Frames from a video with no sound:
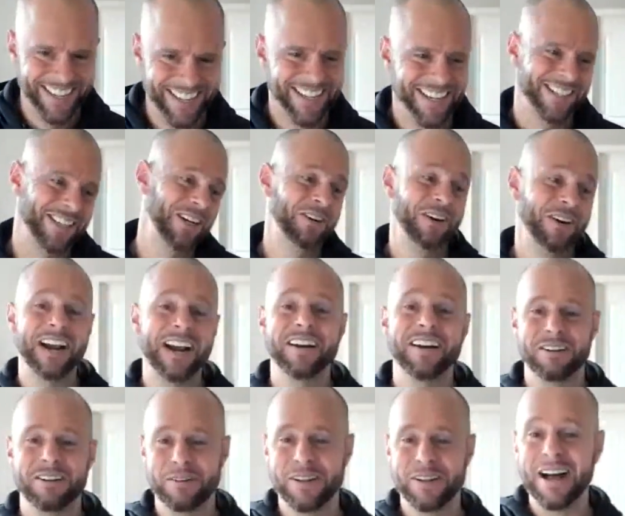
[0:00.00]
So
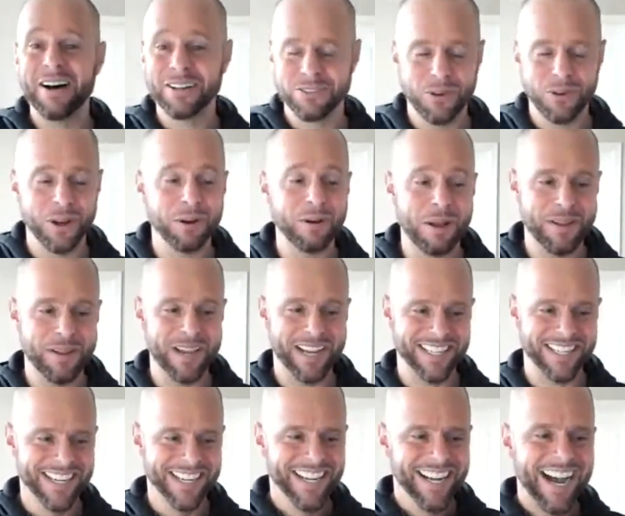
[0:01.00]
whatever, but that was one of my
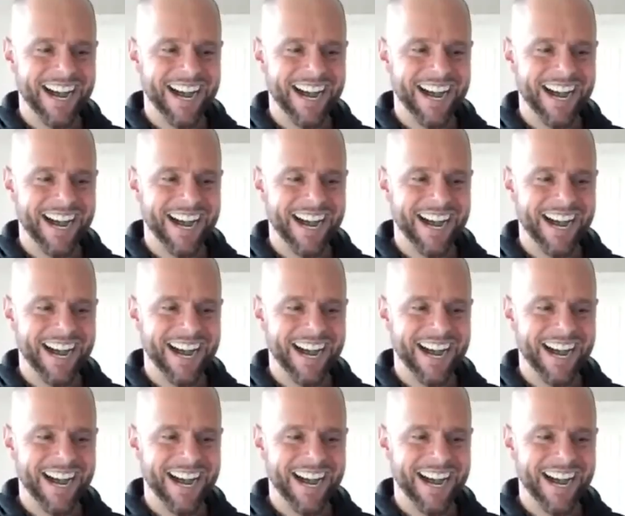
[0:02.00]
picks.